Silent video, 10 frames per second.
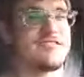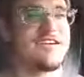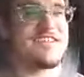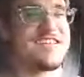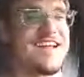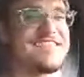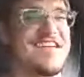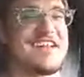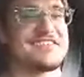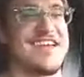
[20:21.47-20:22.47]
It's not
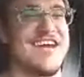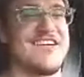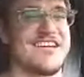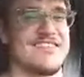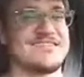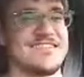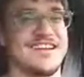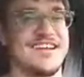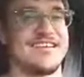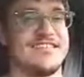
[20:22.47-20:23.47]
that scary. I've
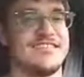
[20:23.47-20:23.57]
seen it.